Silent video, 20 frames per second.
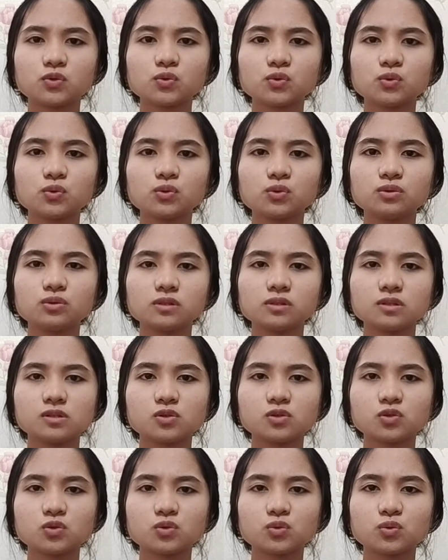to
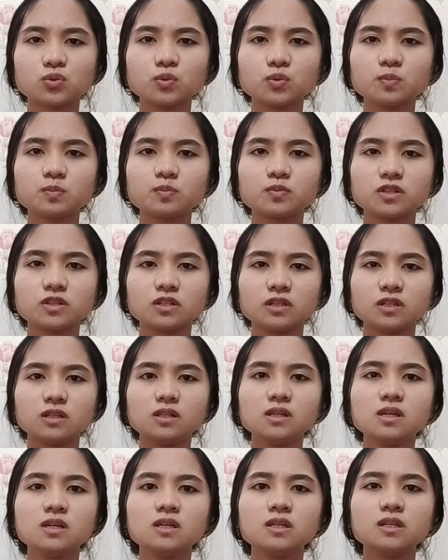
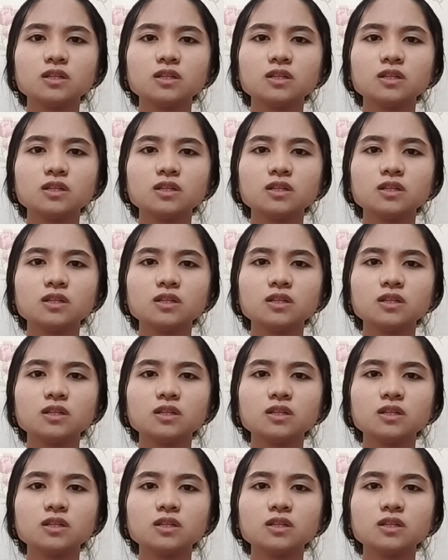subtle